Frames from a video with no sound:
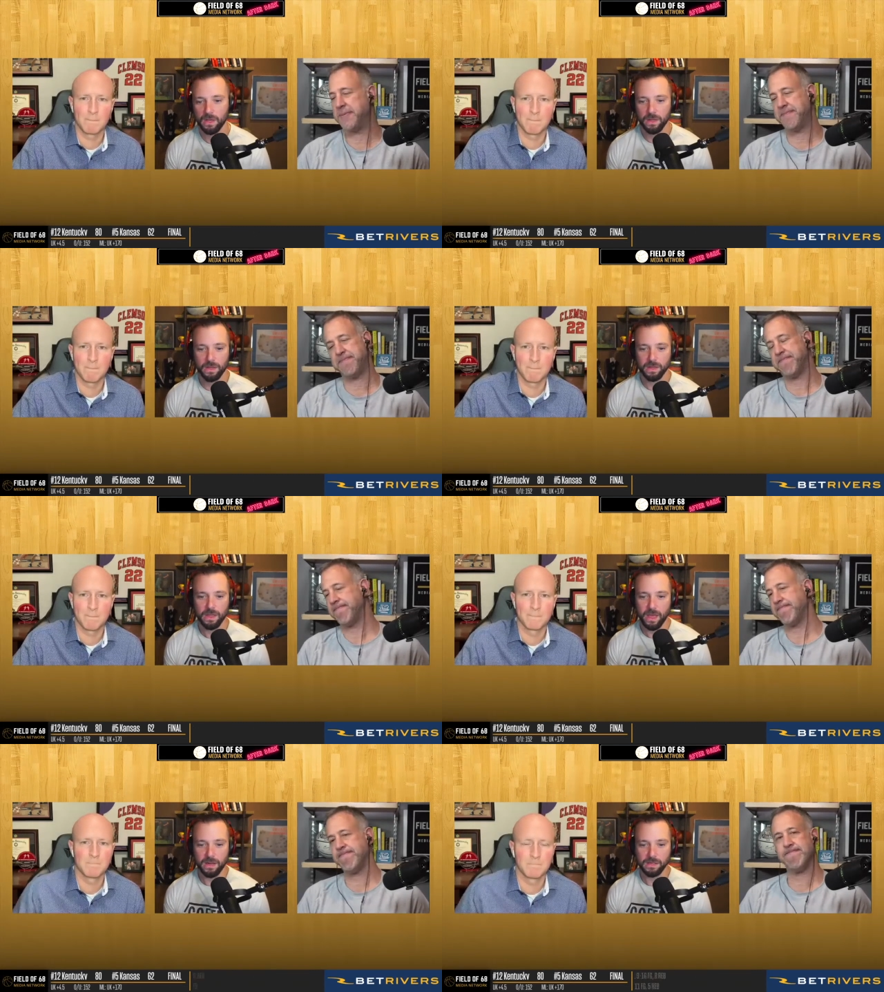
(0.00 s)
Speaker 1: Yeah, he
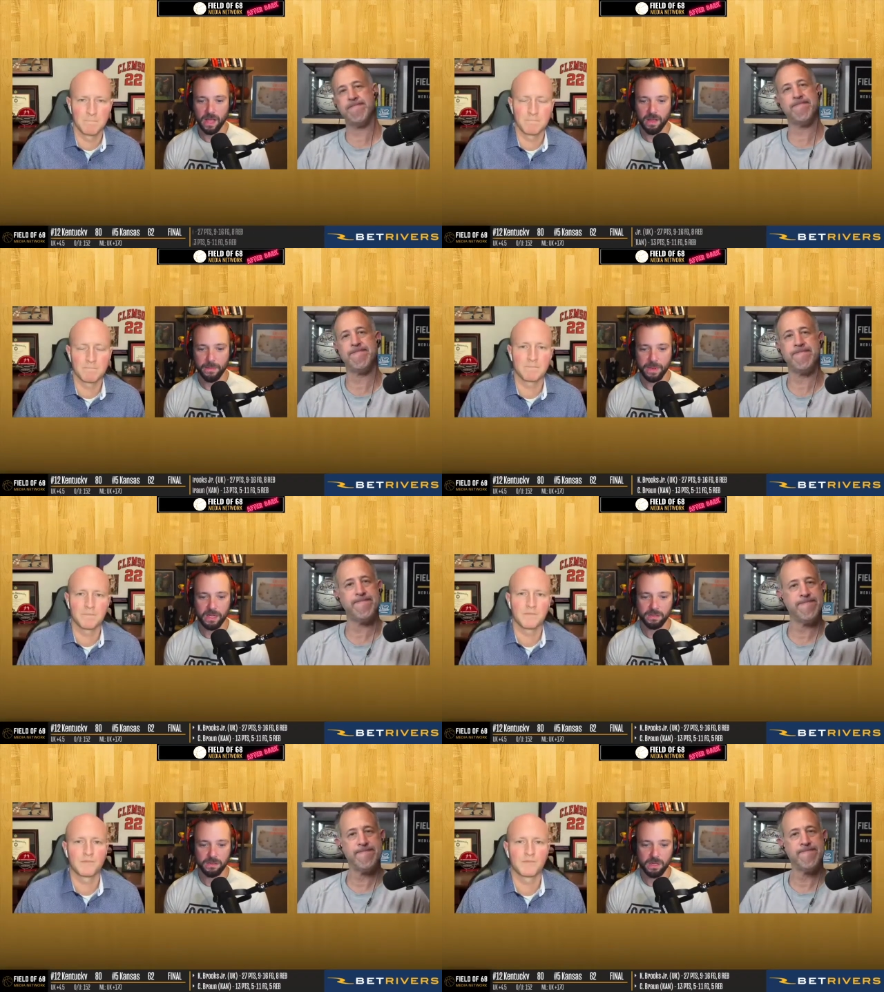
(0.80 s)
doesn't have. I mean, he's
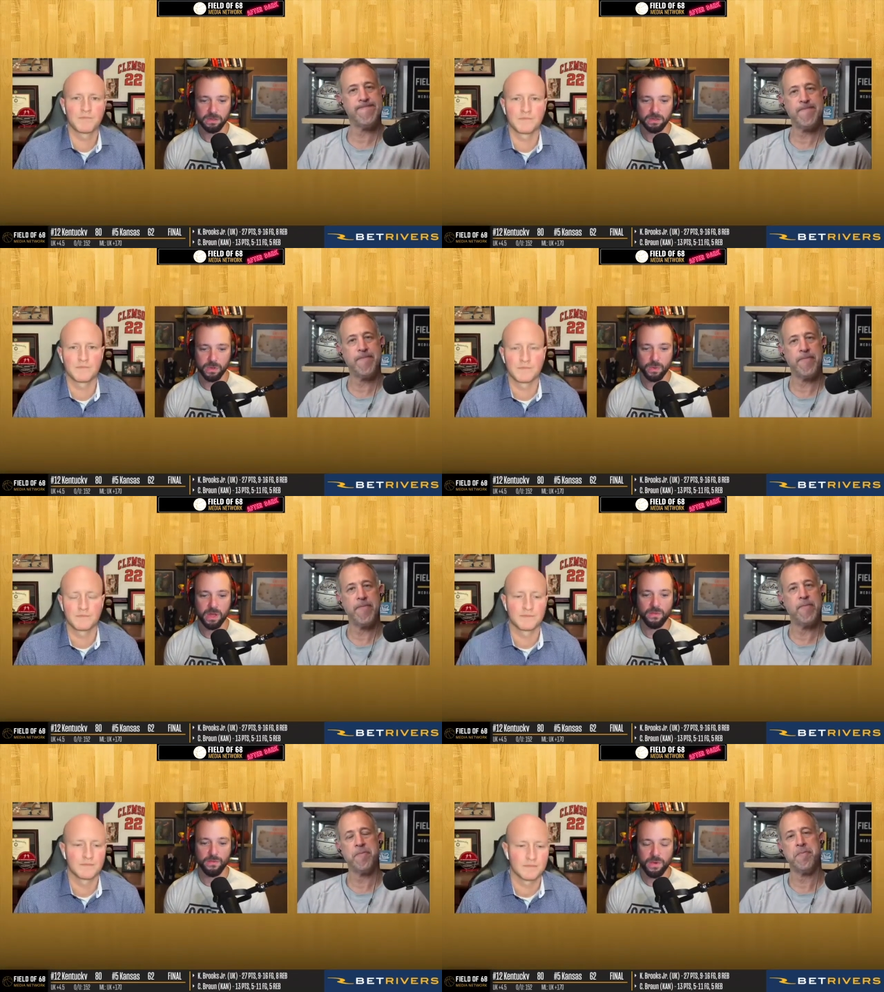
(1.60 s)
he's doing a
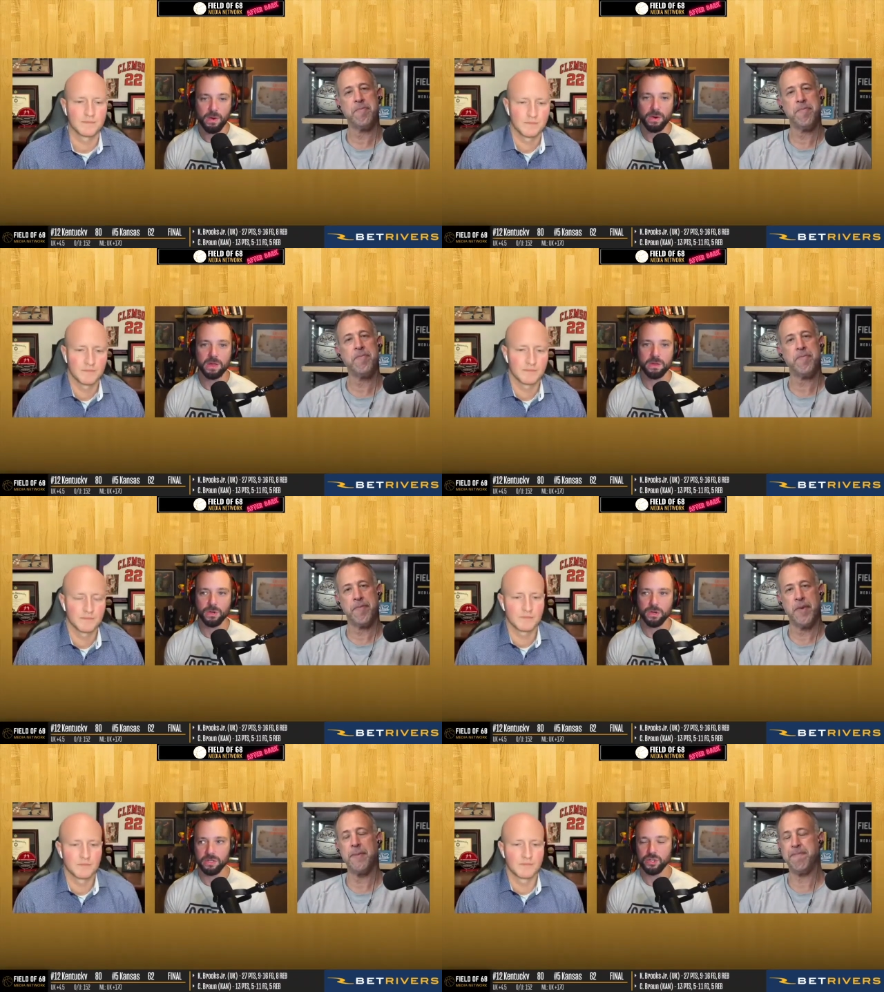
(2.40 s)
very good
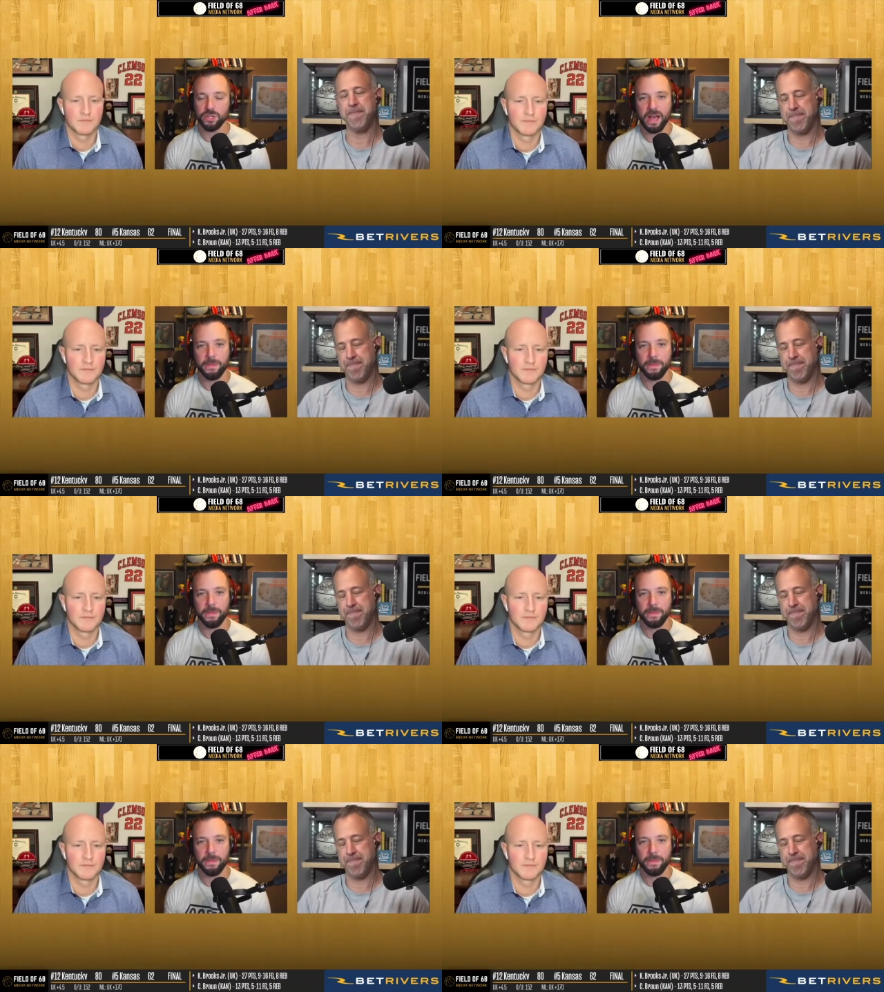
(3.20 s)
job at the